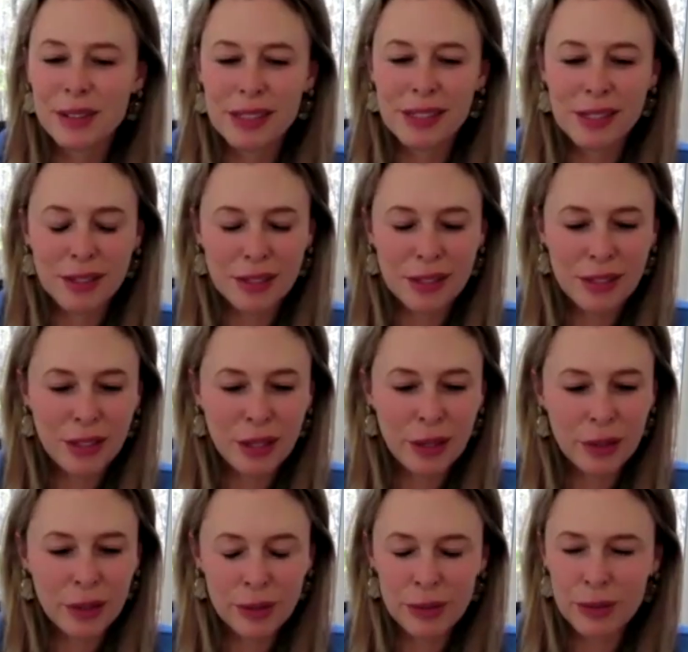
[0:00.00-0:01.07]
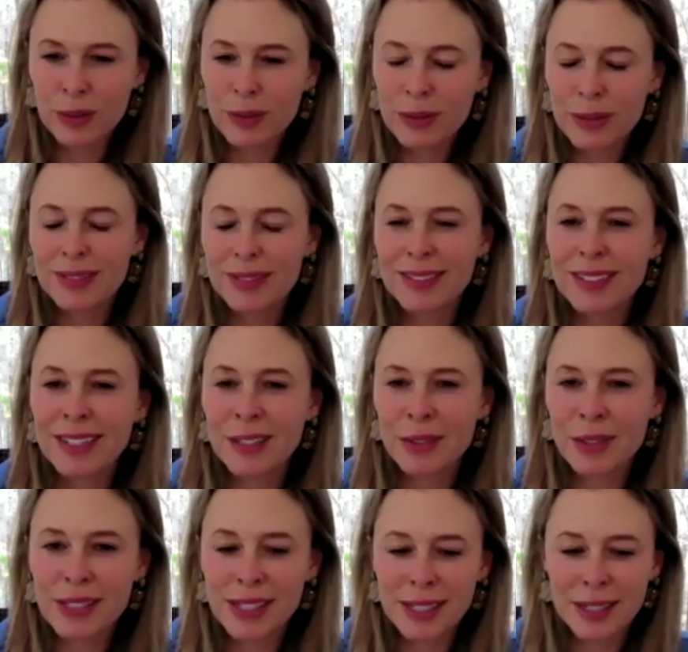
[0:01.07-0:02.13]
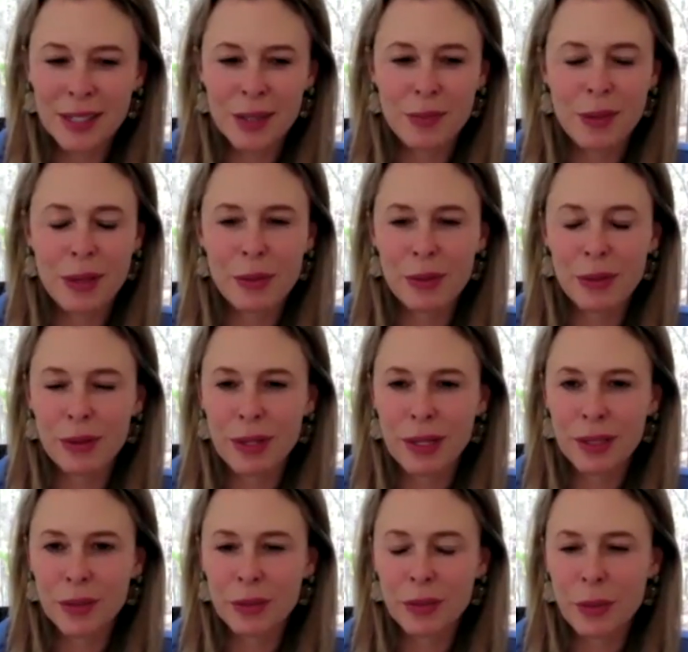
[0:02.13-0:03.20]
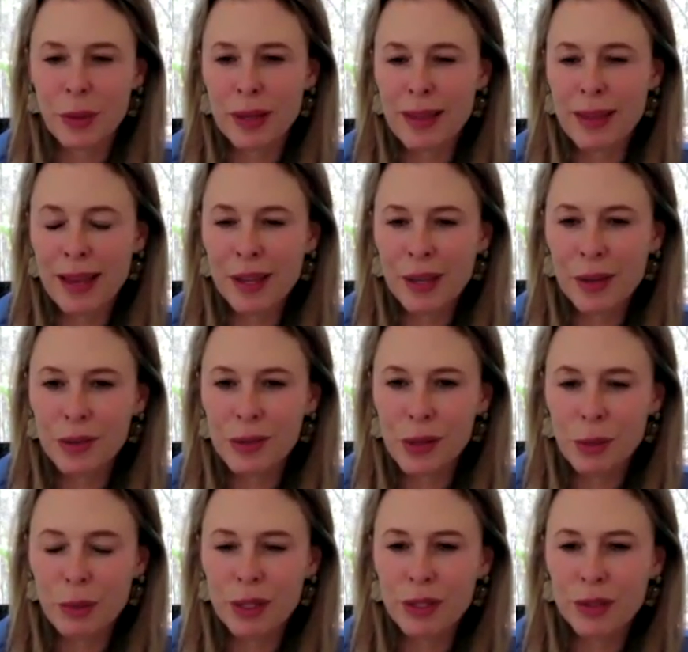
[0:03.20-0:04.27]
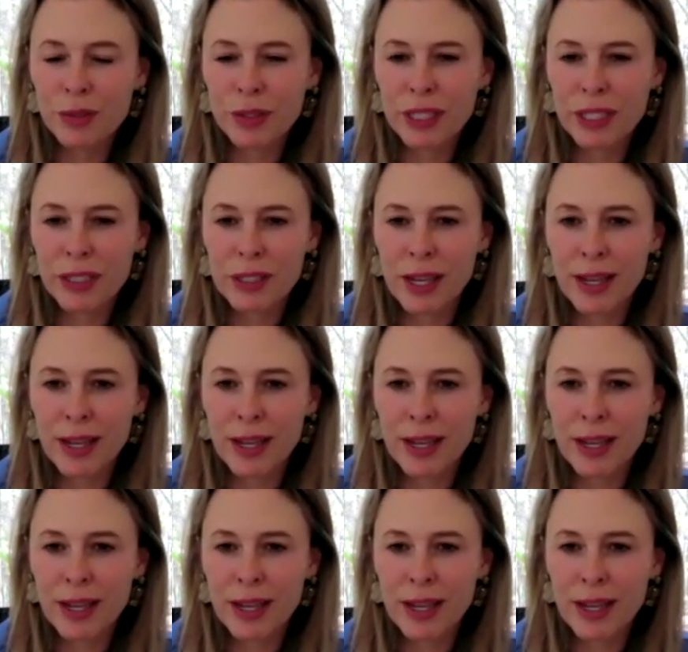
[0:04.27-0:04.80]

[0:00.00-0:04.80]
It was so interesting to speak with you, Dr. Webby. Thank you so much for your